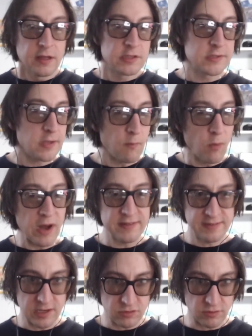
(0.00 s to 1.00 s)
somewhat
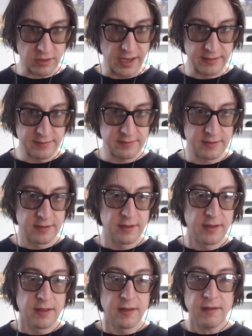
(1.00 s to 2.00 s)
centralized
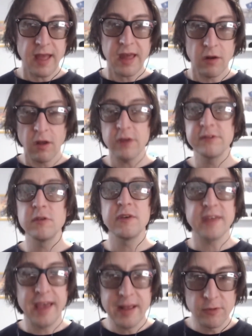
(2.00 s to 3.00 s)
and also
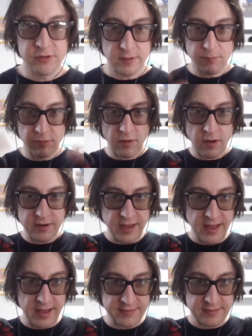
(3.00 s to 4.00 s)
is able to
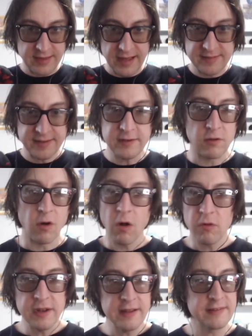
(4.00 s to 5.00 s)
broadcast that signal.
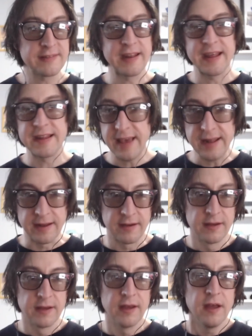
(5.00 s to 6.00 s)
All it is is an antenna.
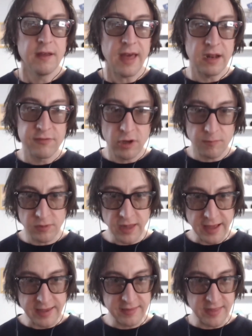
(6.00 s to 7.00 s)
And if you're
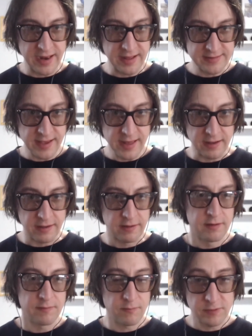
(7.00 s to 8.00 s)
blocking that antenna,
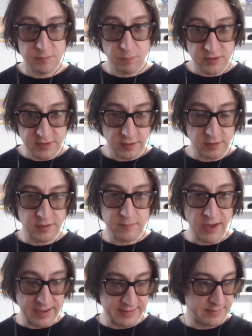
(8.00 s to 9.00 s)
particularly
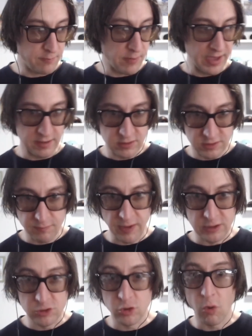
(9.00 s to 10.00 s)
by a by a by a
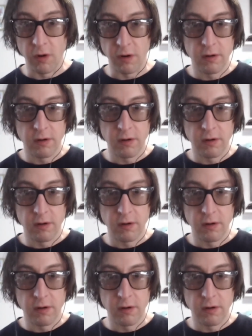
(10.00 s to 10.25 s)
door,